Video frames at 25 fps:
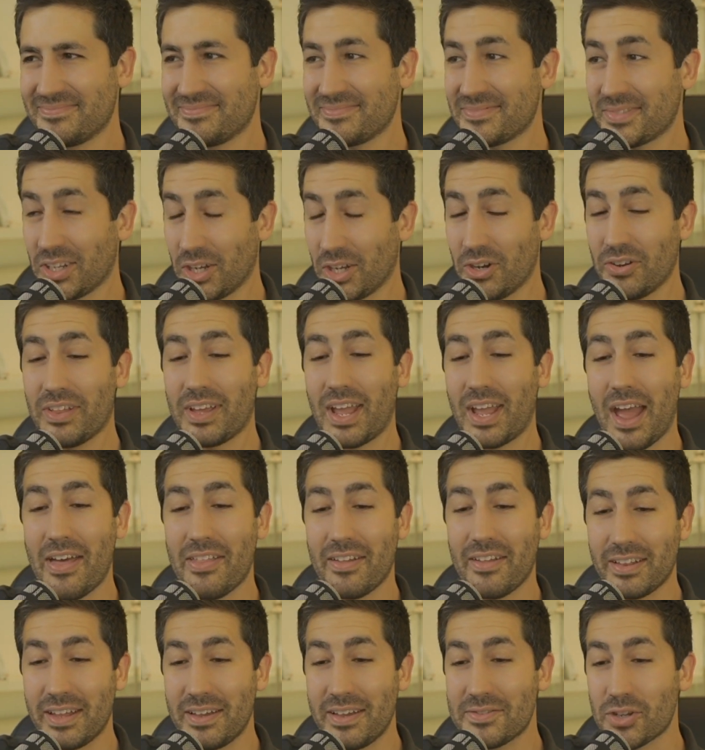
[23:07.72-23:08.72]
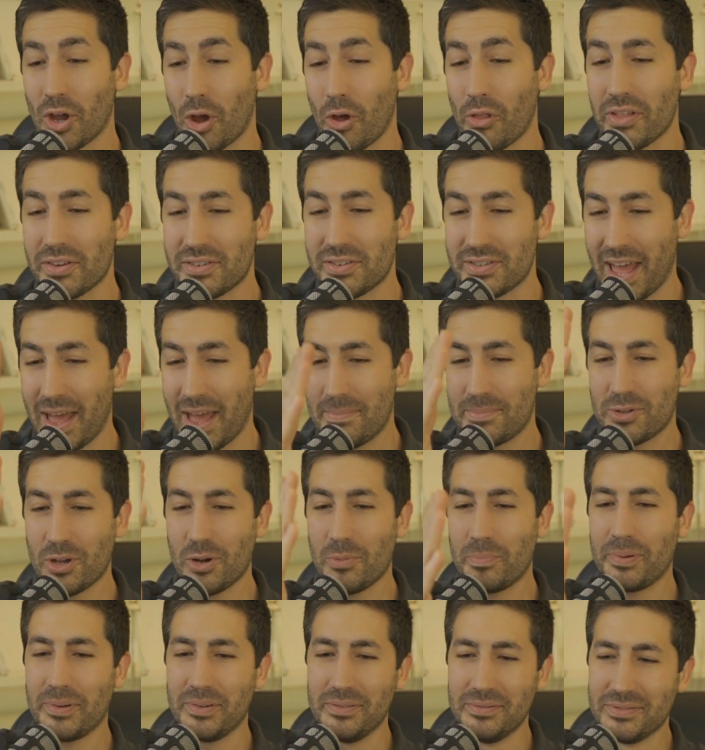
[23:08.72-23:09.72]
You're the guy that leaves all the tabs
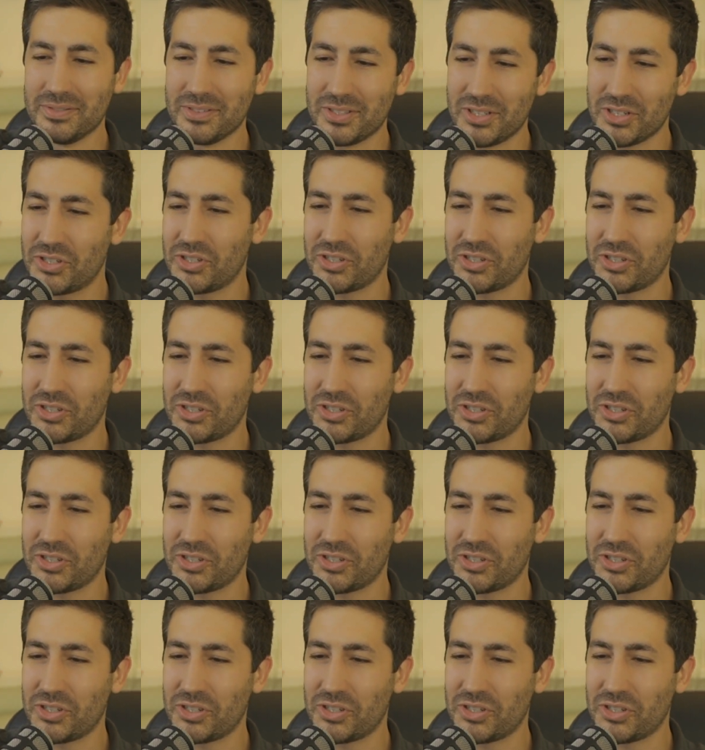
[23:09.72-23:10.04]
open just